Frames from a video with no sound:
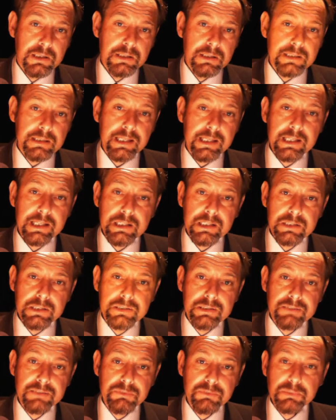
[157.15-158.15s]
The EU
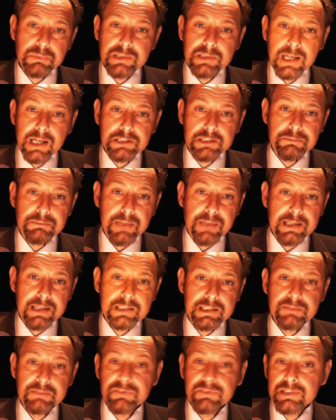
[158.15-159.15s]
Civil Protection
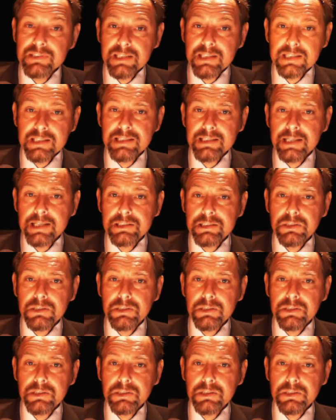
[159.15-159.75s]
Mechanism facilitates